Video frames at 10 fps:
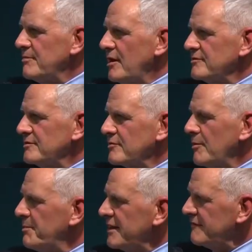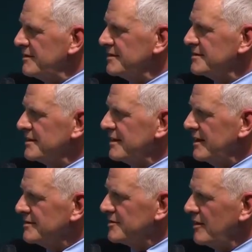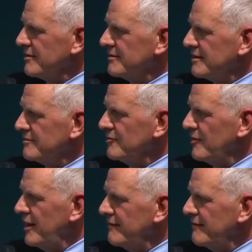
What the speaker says: about competitiveness and so on? Do you